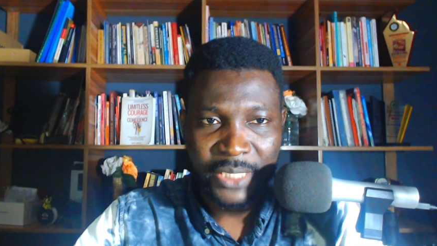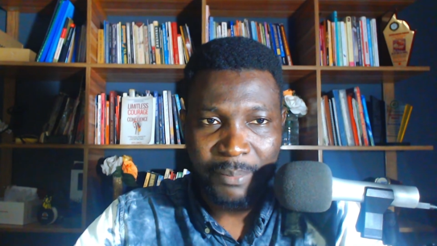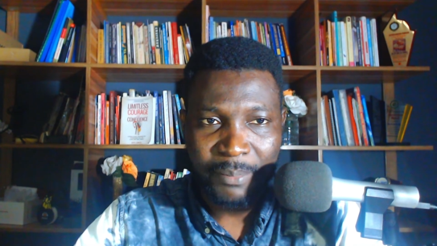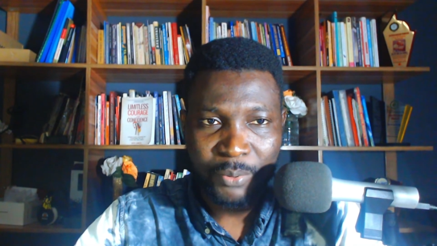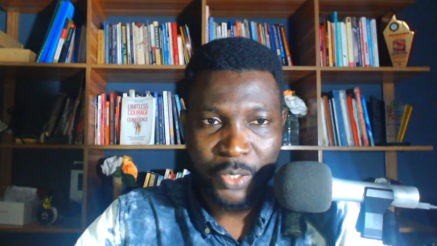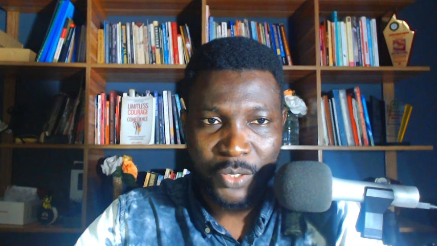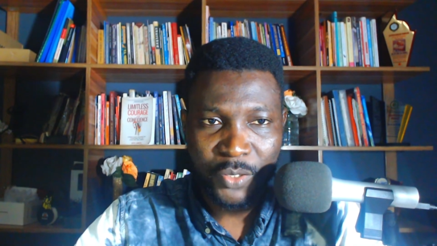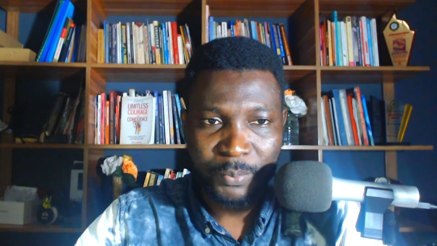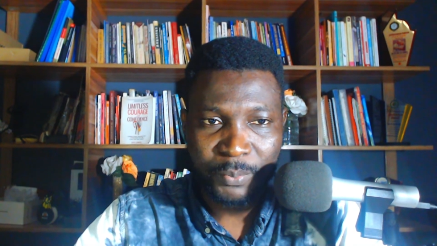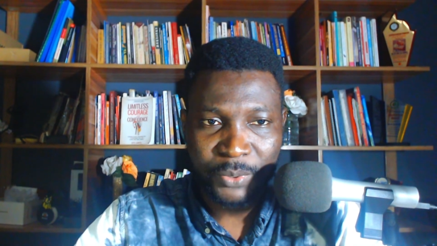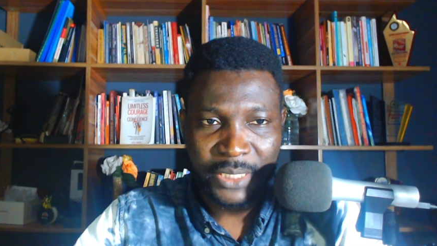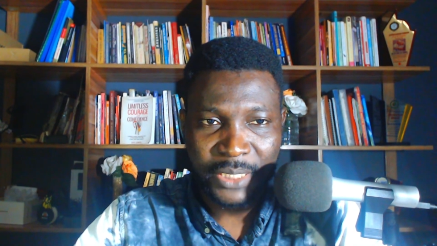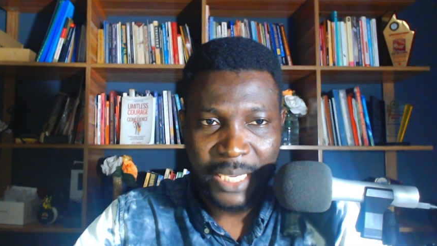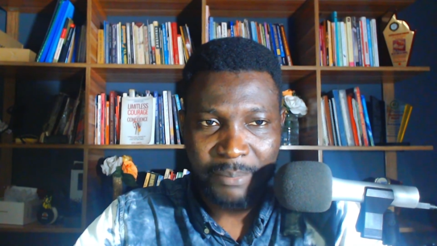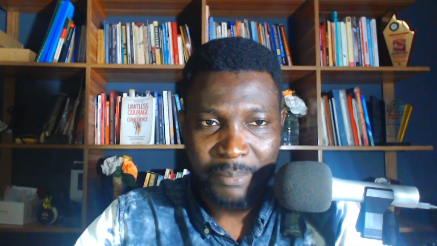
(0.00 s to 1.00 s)
Once you open the
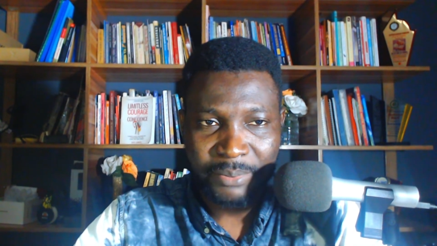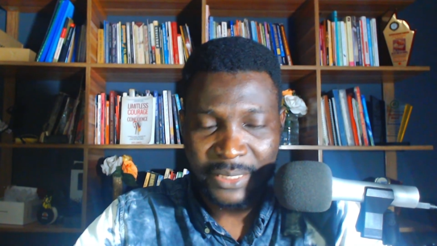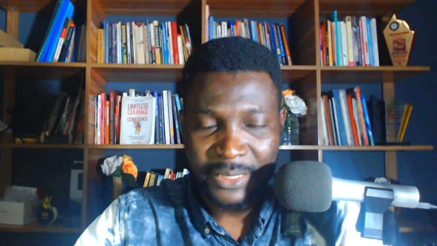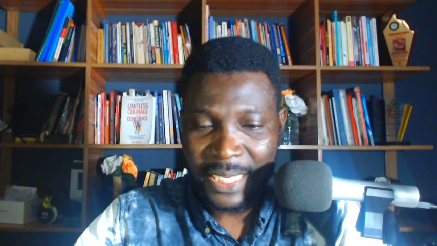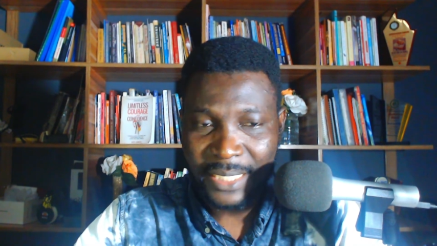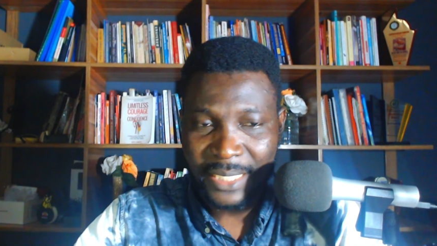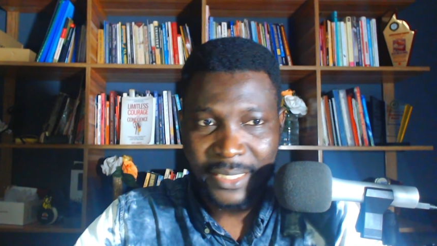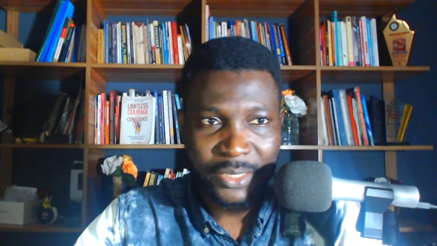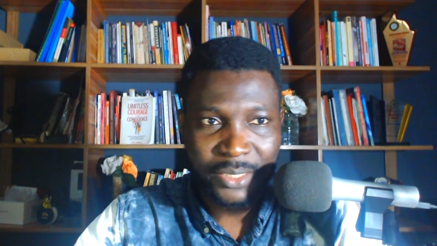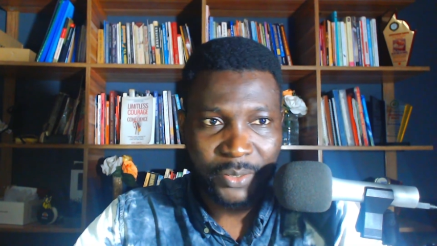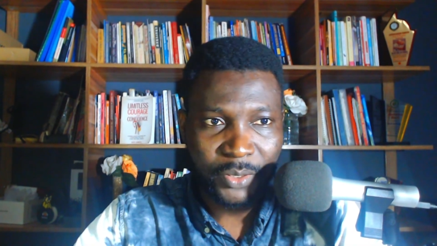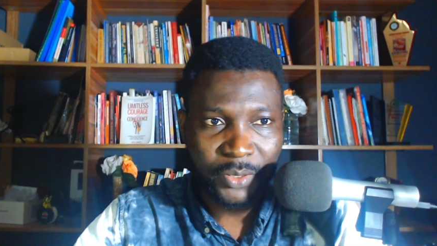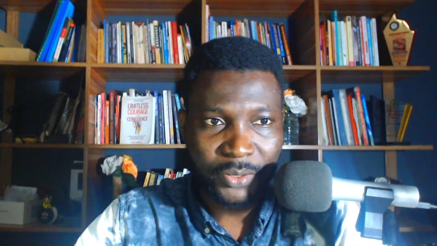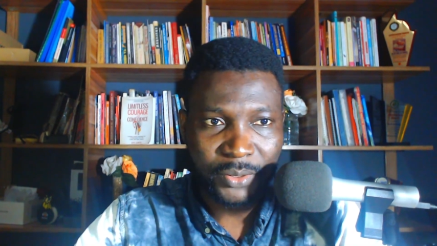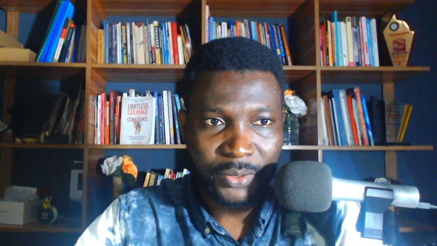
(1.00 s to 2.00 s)
app, the next thing you want
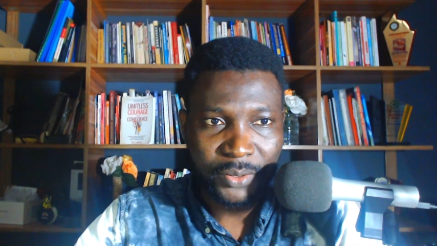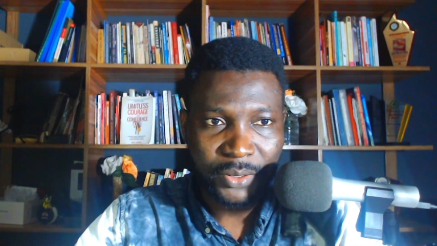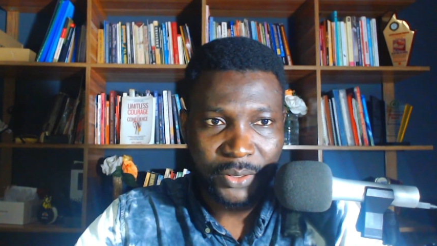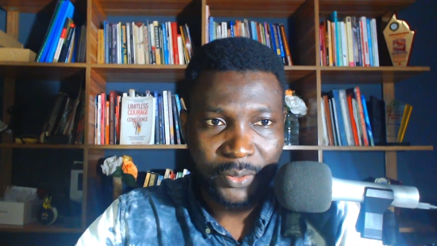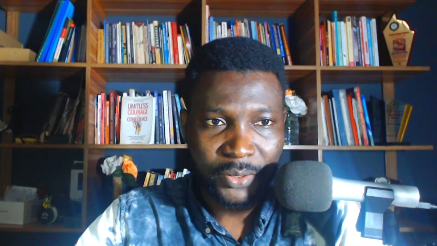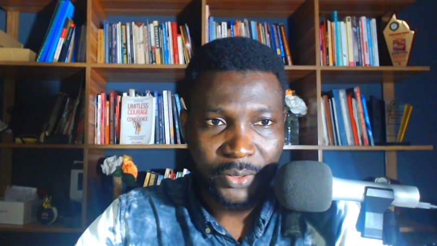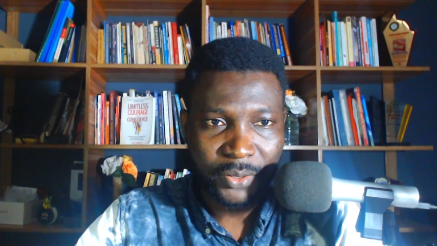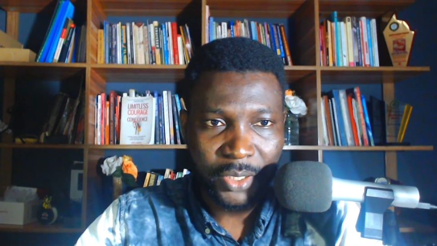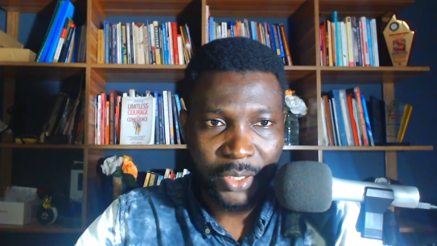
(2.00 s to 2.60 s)
to do is you want to come